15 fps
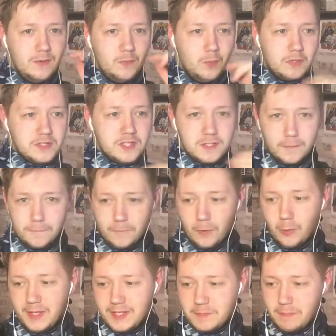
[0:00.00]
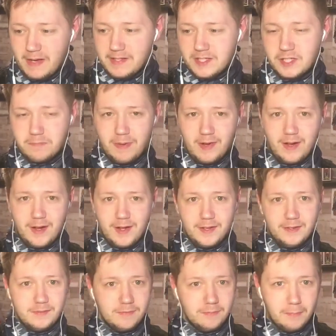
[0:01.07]
the 4 weeks passes
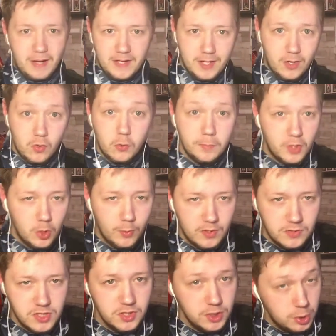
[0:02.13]
by, My Hero will be going onto